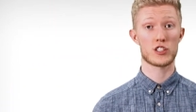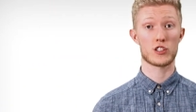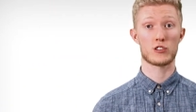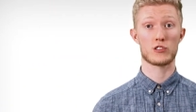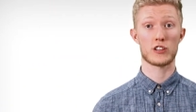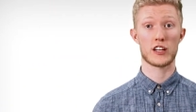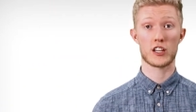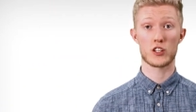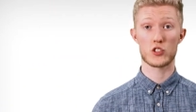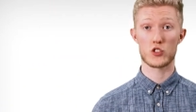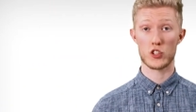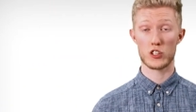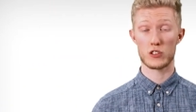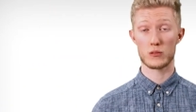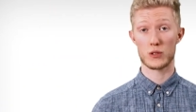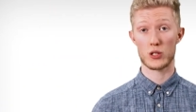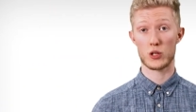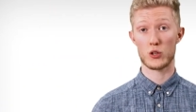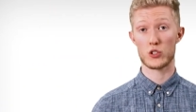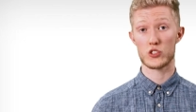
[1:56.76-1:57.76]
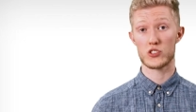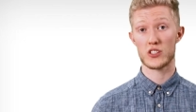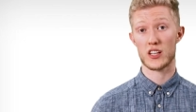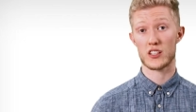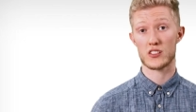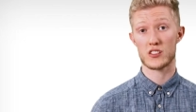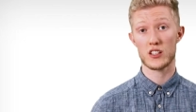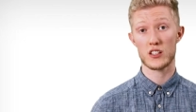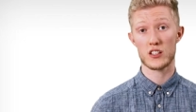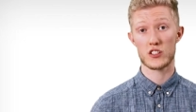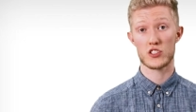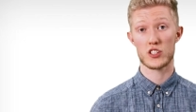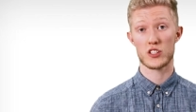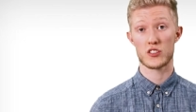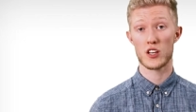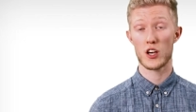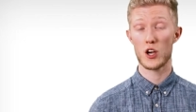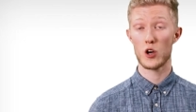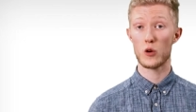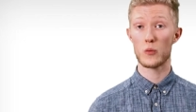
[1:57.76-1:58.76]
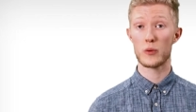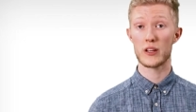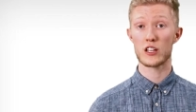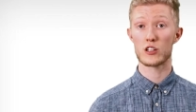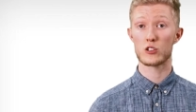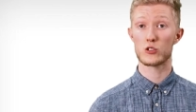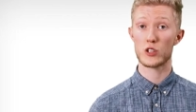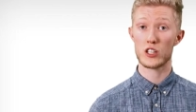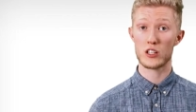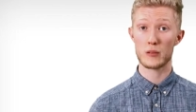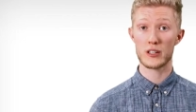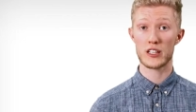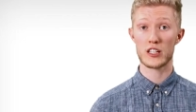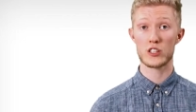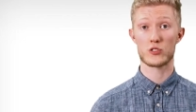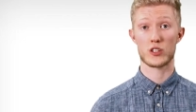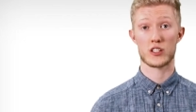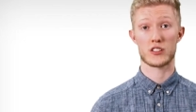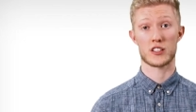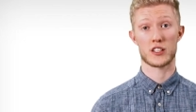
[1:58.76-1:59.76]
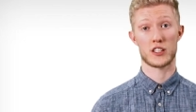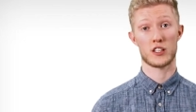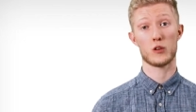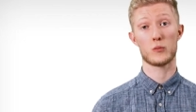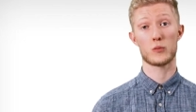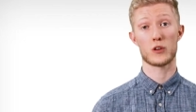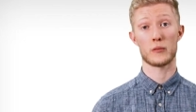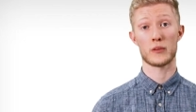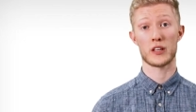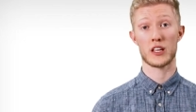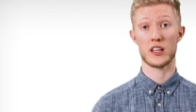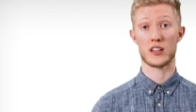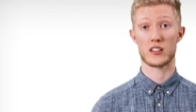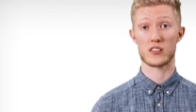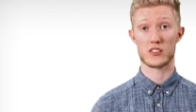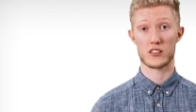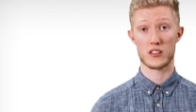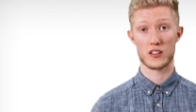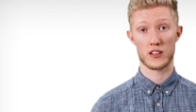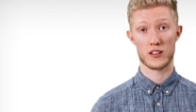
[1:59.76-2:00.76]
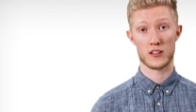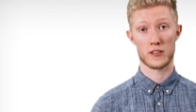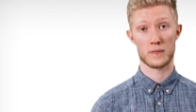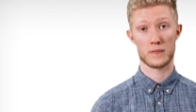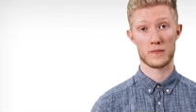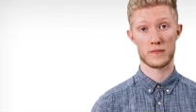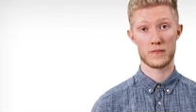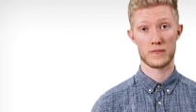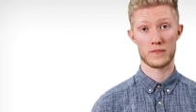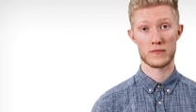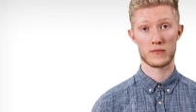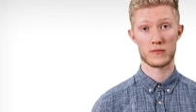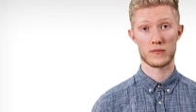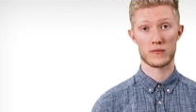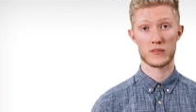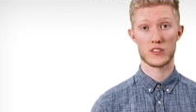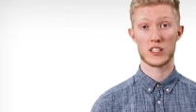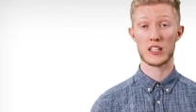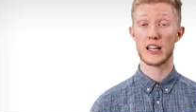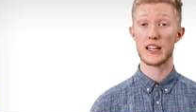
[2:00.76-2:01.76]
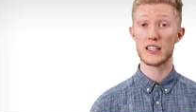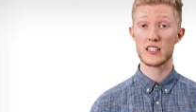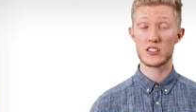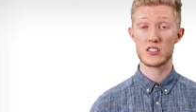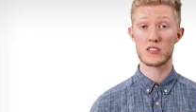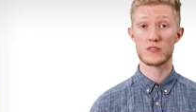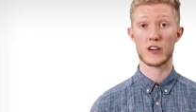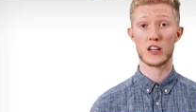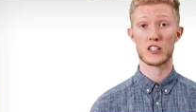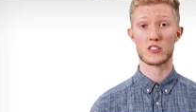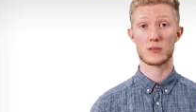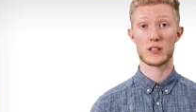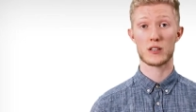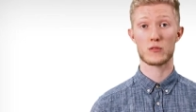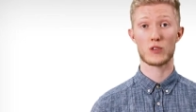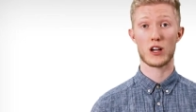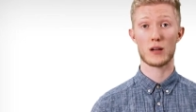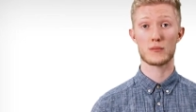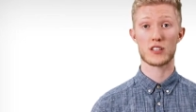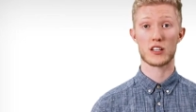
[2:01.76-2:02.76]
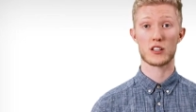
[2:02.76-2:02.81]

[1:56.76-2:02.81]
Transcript: to create controllable RCS signatures will be incredibly interesting in upcoming years. The latest advancement in RAM